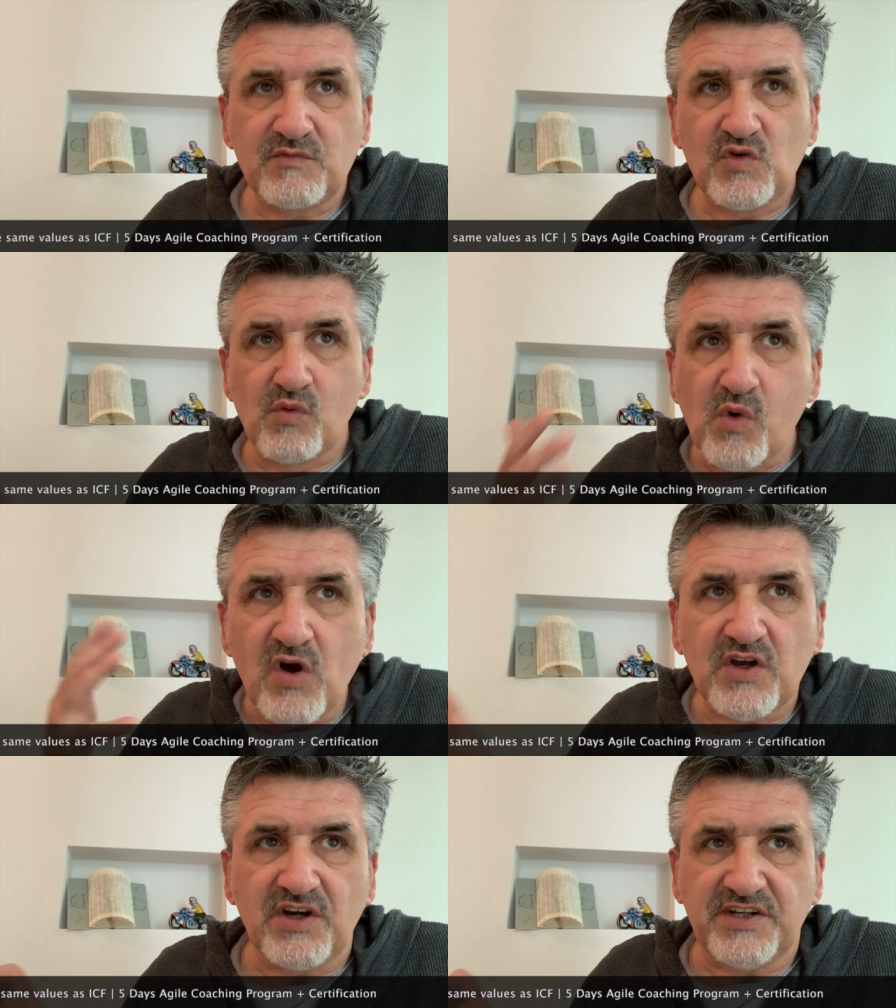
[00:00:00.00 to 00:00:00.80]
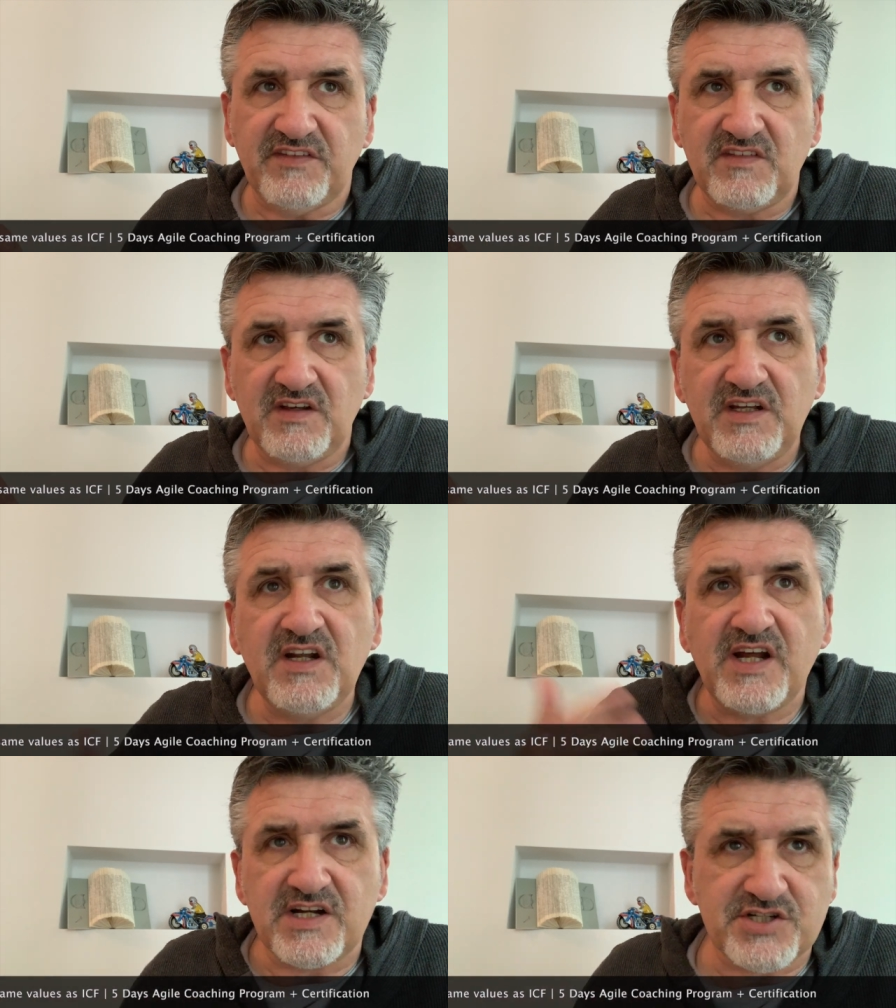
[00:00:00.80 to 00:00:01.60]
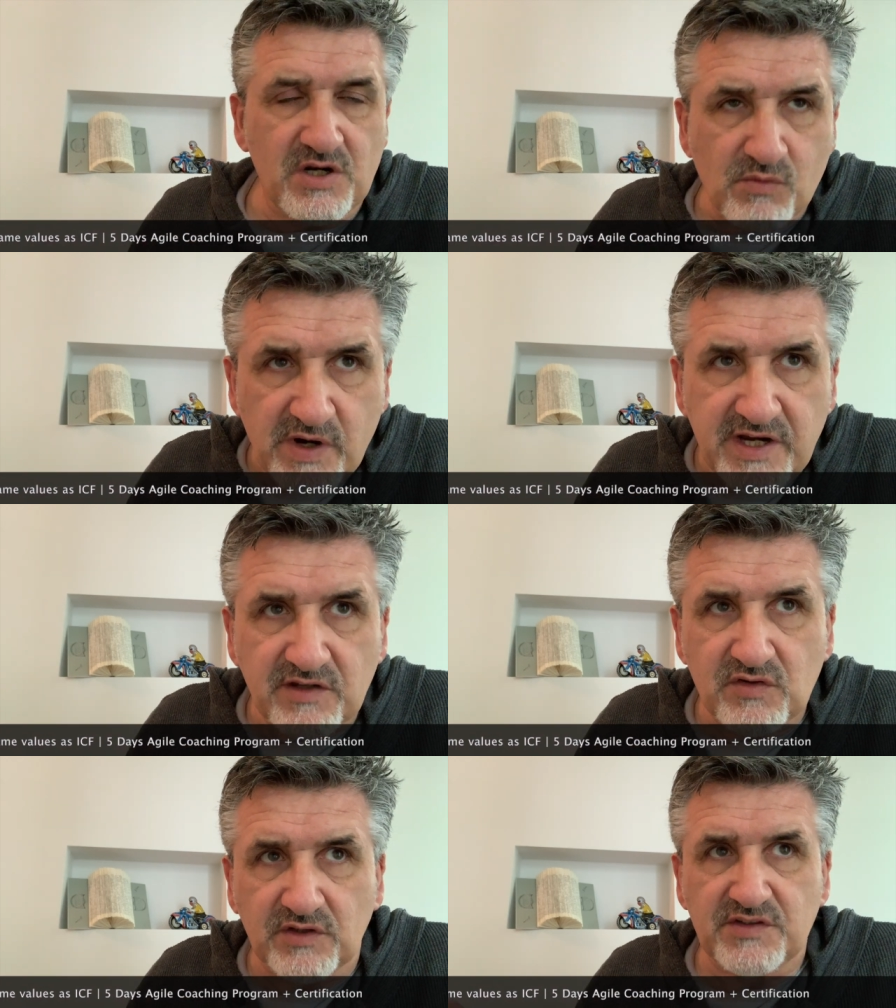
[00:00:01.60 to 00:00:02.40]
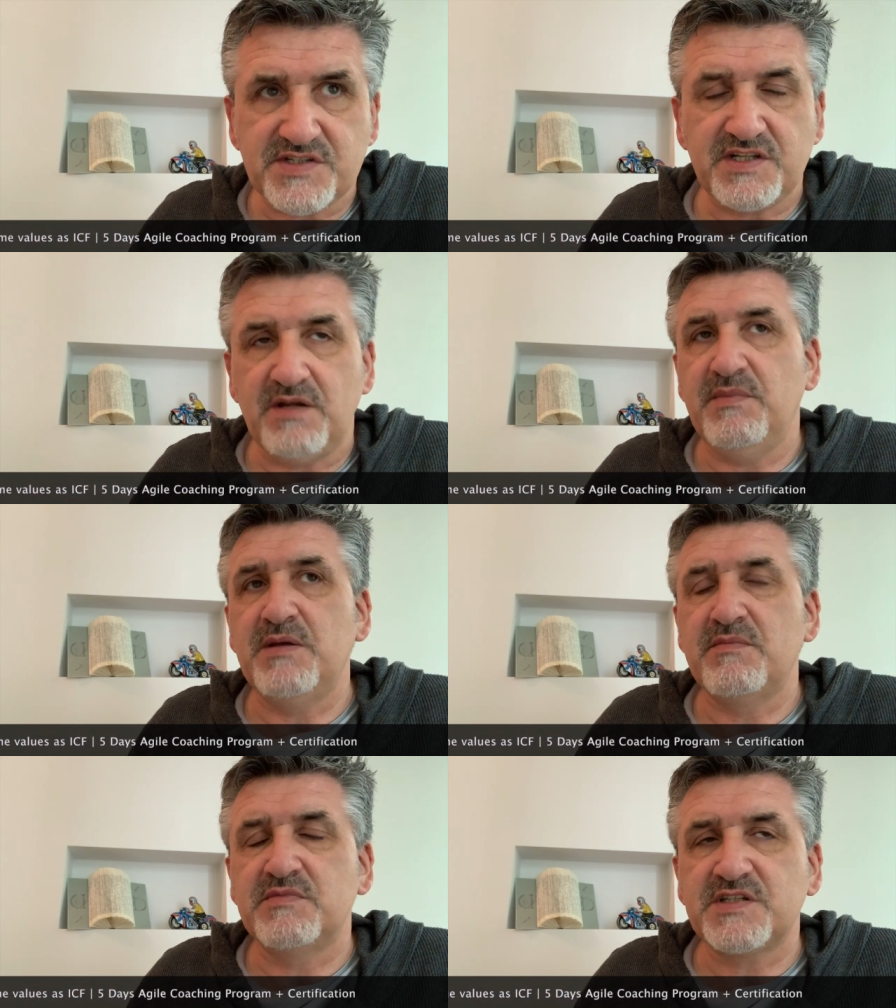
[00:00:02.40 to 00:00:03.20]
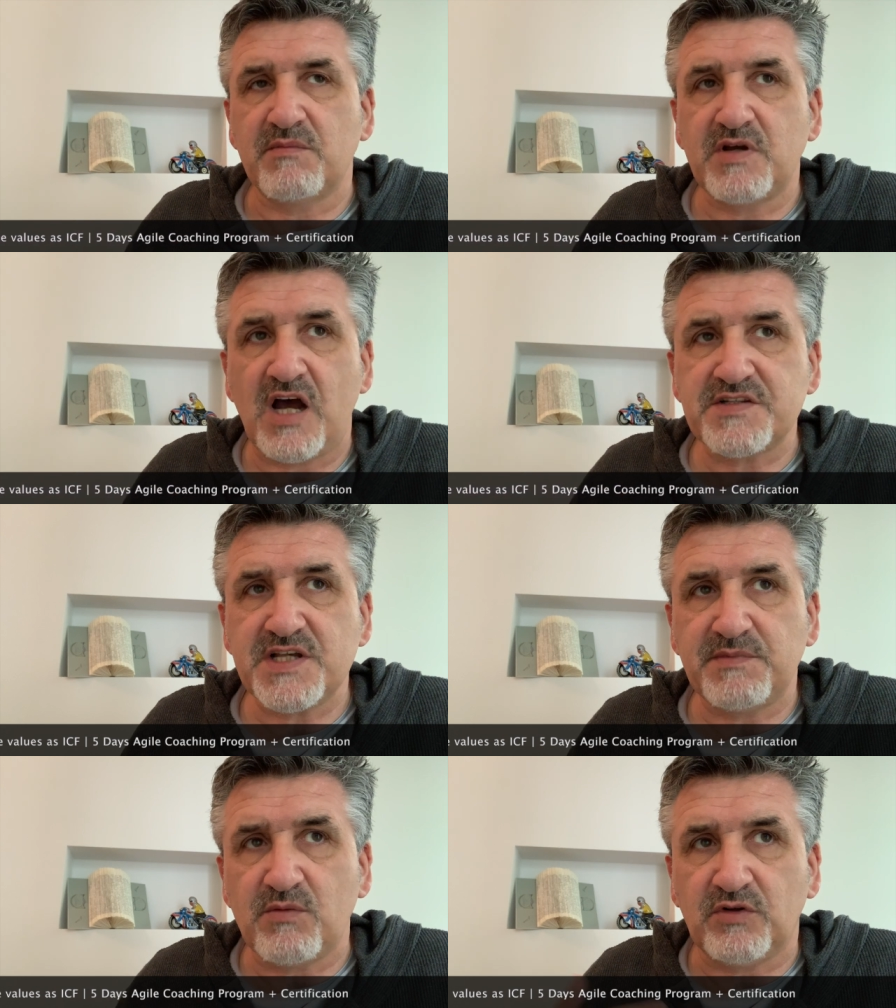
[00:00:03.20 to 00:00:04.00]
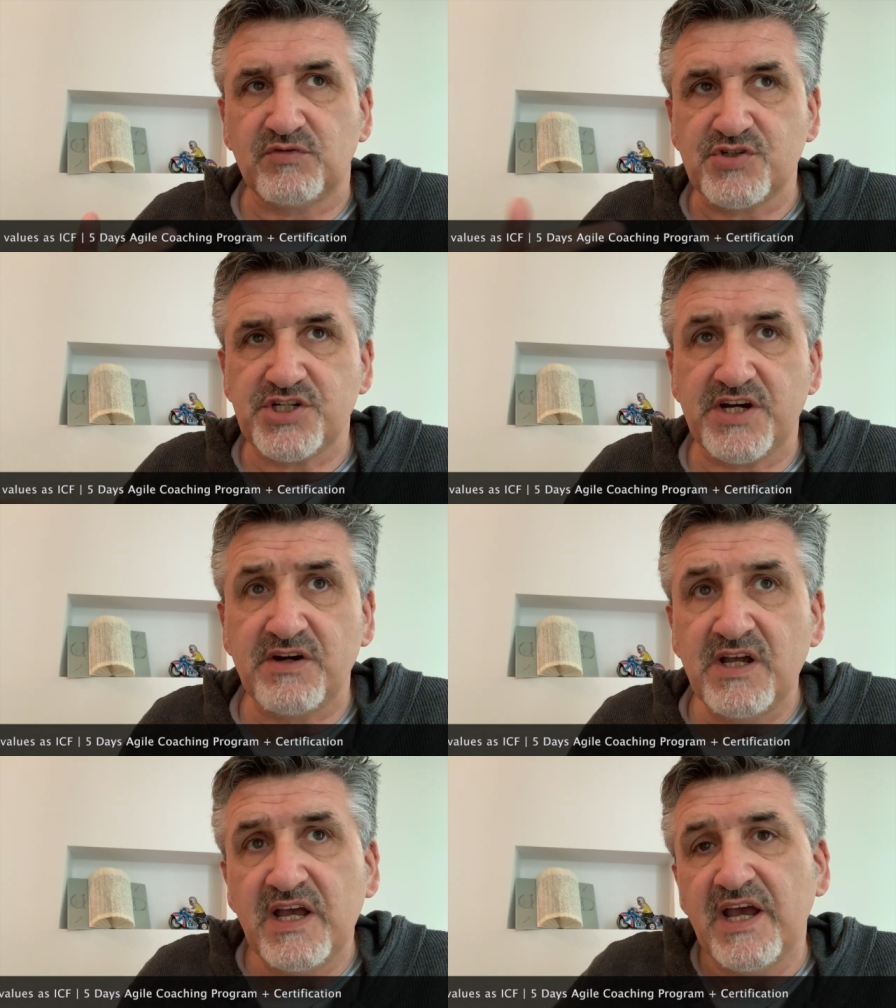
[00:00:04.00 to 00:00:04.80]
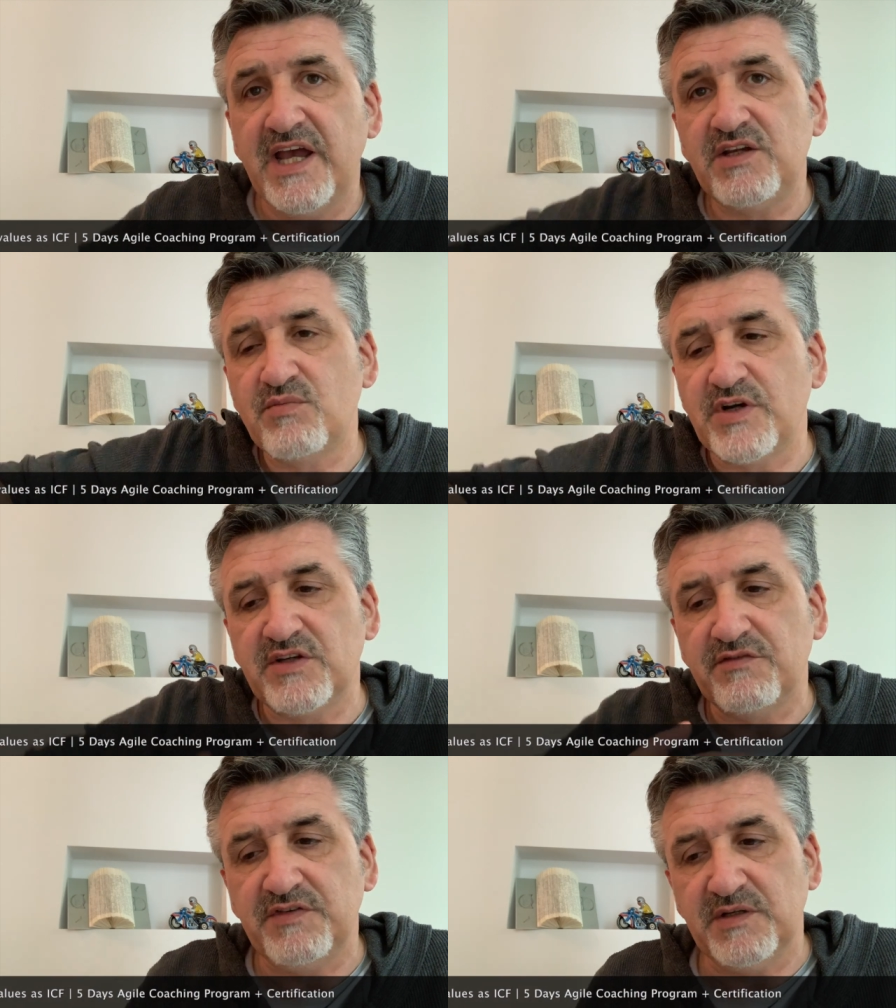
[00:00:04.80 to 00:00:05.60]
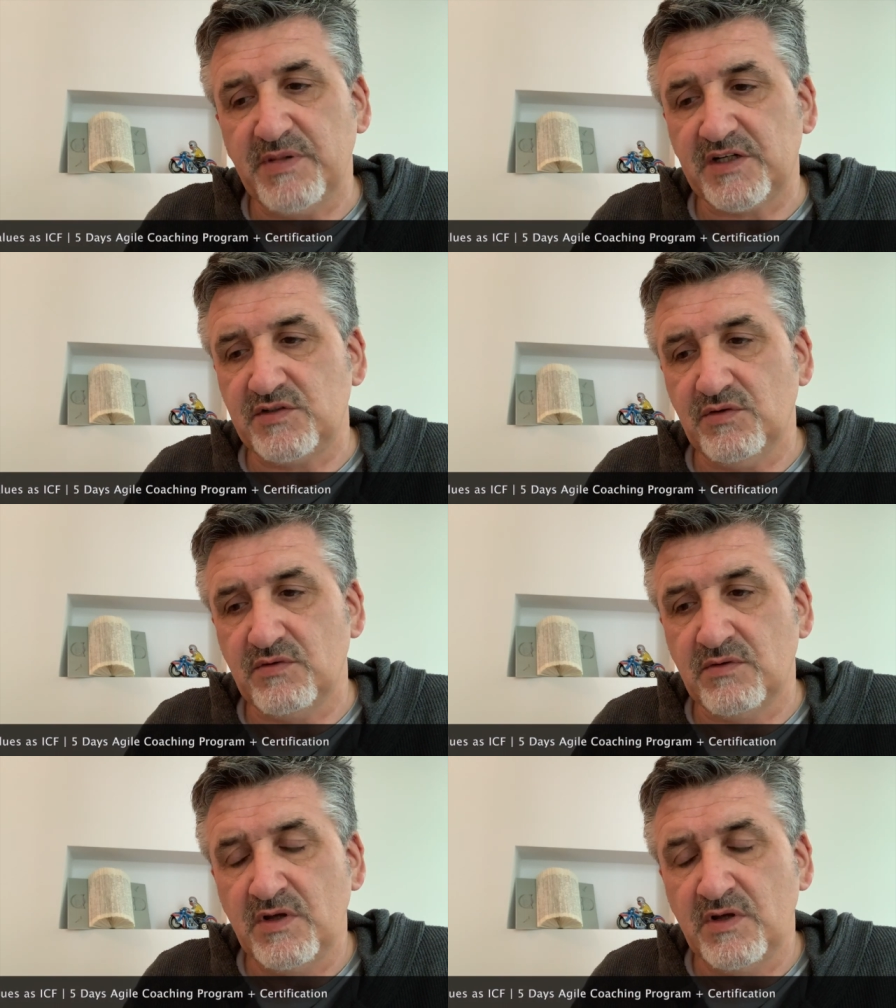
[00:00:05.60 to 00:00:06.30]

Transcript: to work on it in an agile way to understand me some concept I want to share, and you bring your feedback too.